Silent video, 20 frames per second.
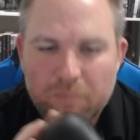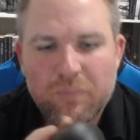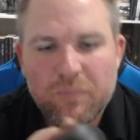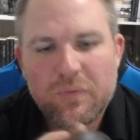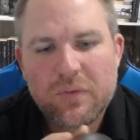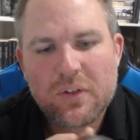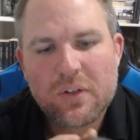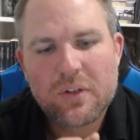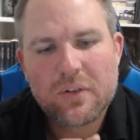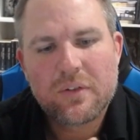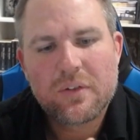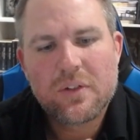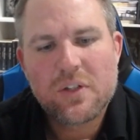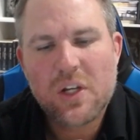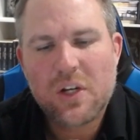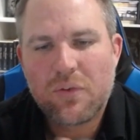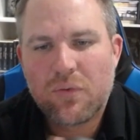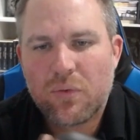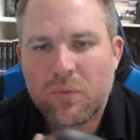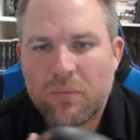just
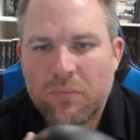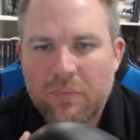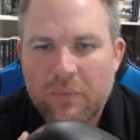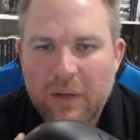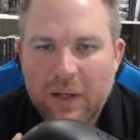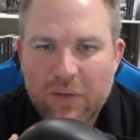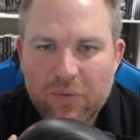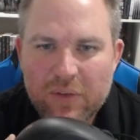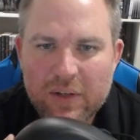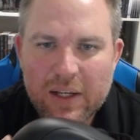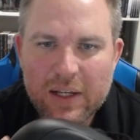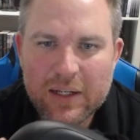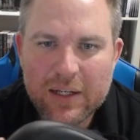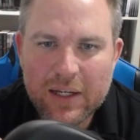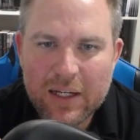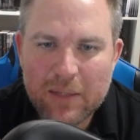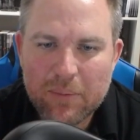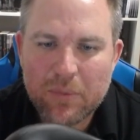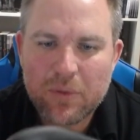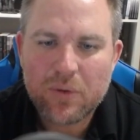general everyday
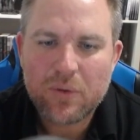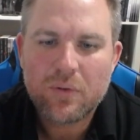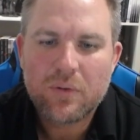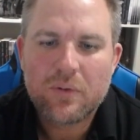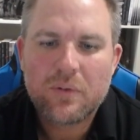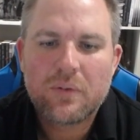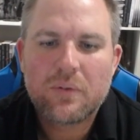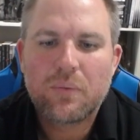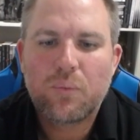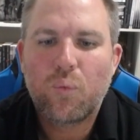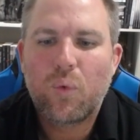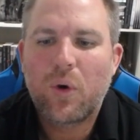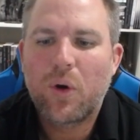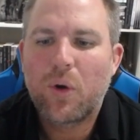gamer who's well